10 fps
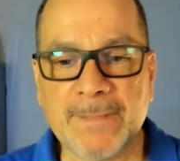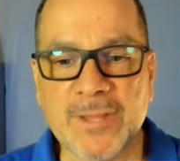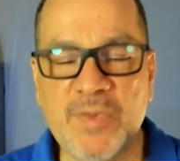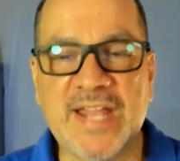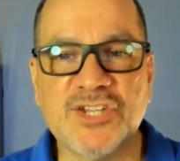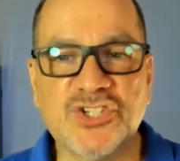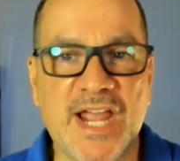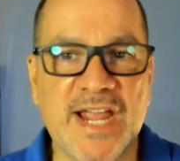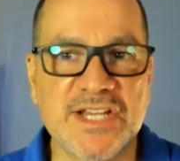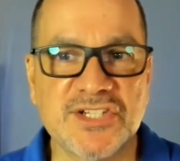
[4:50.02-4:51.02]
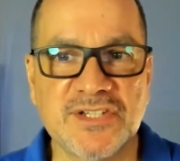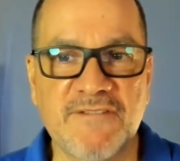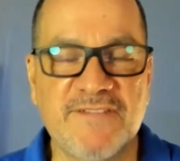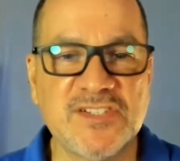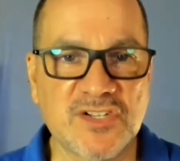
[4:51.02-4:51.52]
We can change
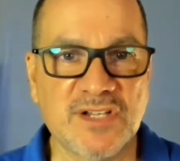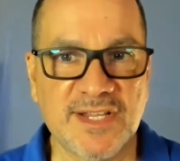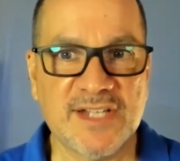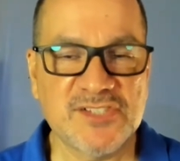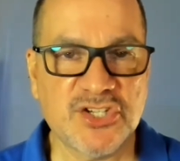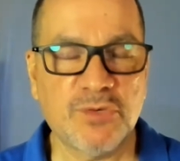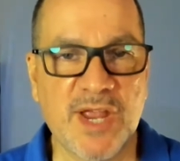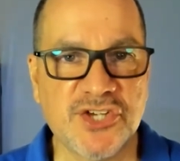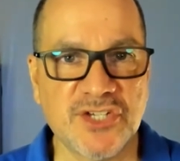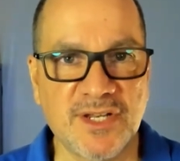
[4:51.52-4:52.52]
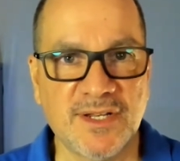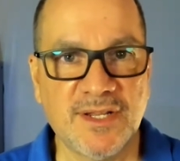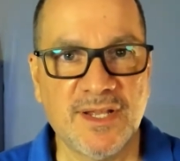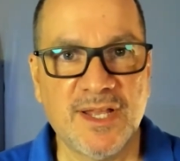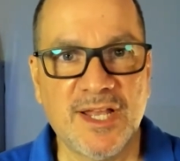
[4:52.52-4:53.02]
physically a situation,
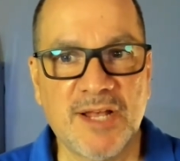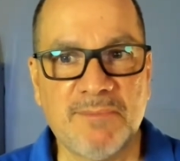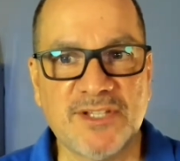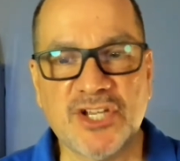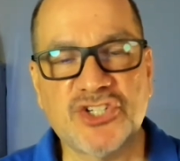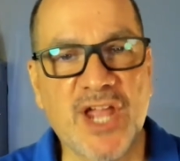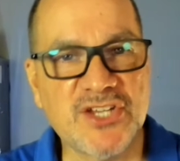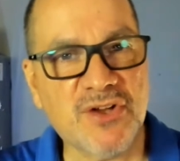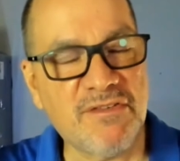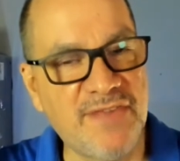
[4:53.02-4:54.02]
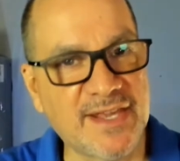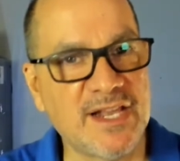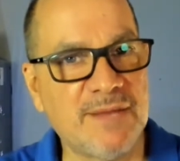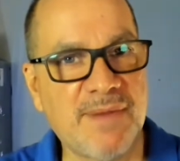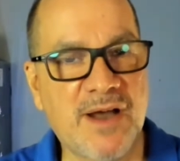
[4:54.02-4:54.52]
but to change our
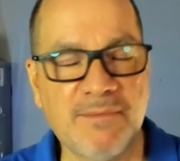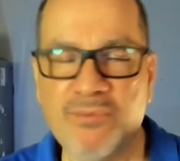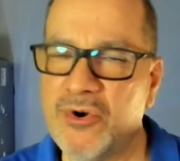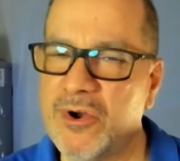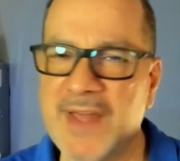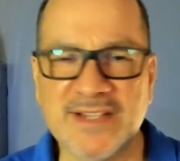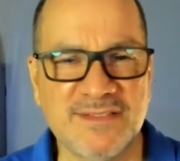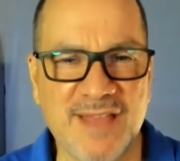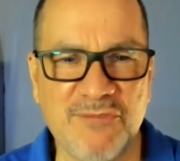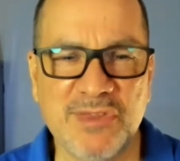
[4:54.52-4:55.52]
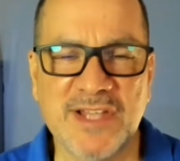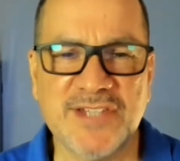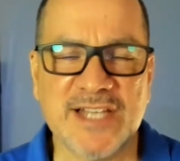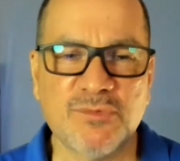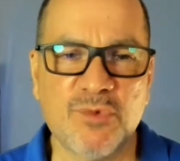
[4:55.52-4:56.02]
thinking about it, boy, that really
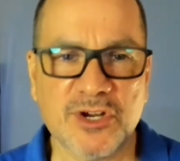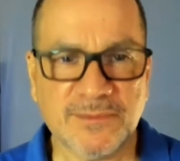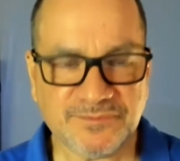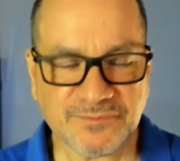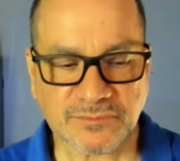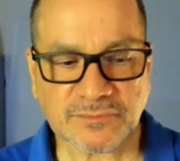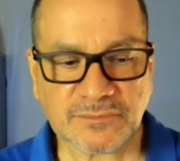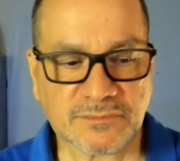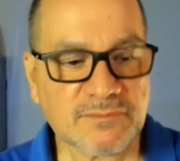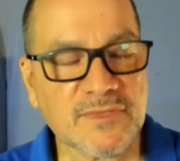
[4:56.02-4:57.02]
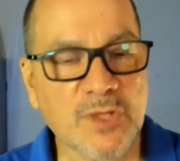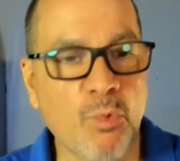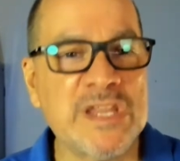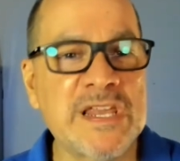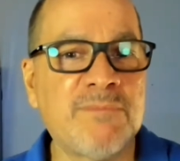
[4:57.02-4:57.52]
takes work.
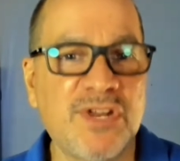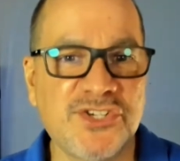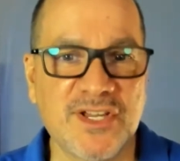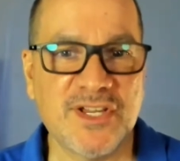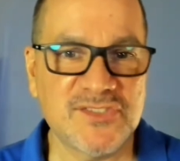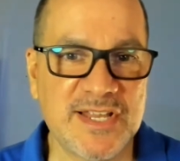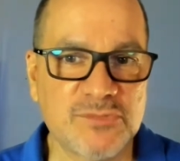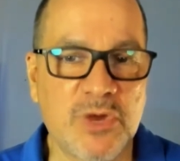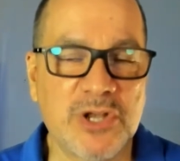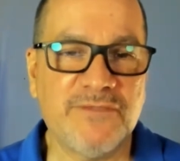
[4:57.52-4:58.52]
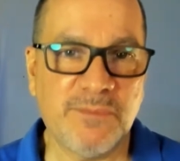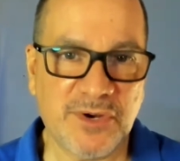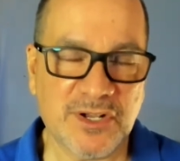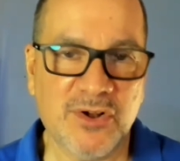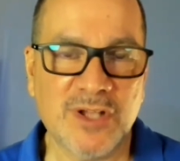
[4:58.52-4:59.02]
William Bridges, in his wonderful
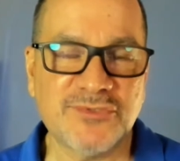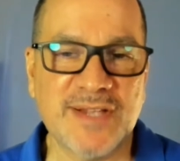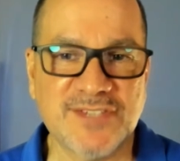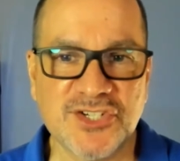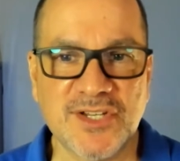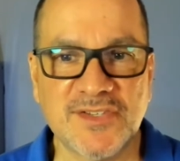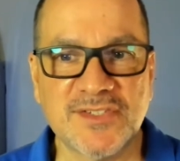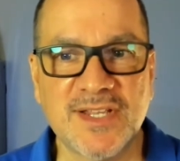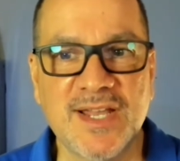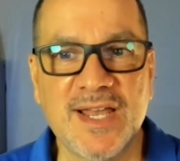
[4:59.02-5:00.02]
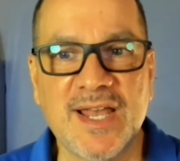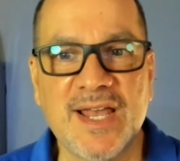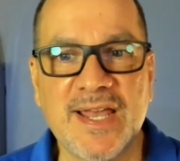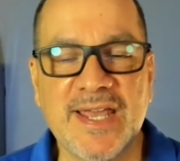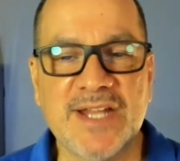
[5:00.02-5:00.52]
book called Transitions,
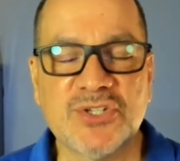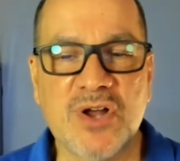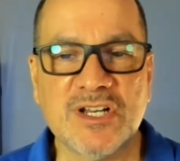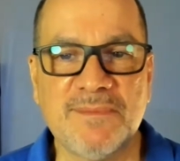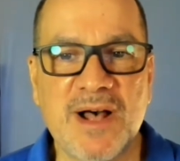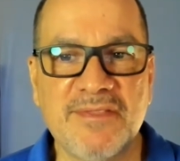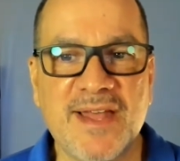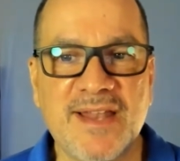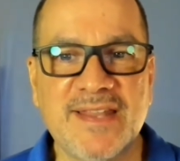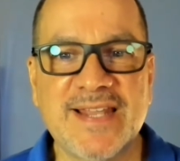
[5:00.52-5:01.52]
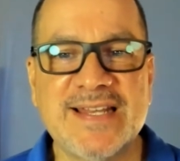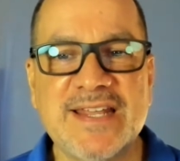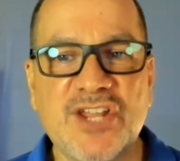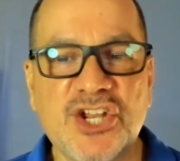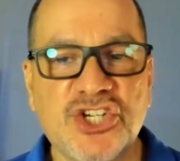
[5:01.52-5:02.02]
he talked about that the idea
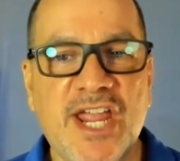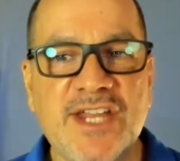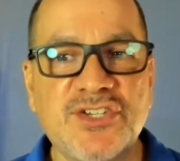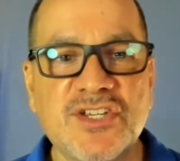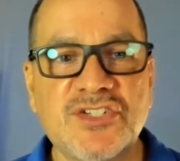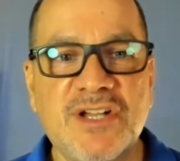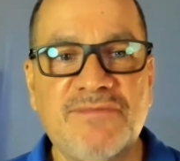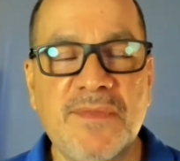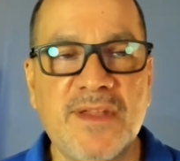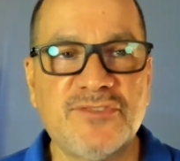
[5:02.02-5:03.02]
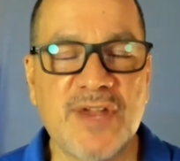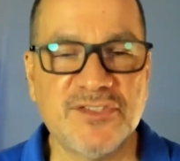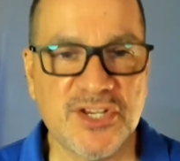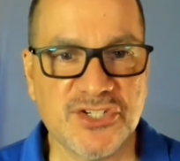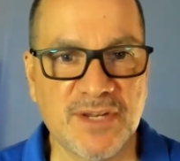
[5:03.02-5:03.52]
that change is different than
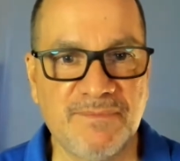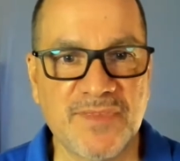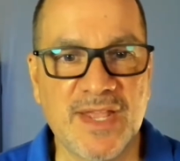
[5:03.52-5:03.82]
transition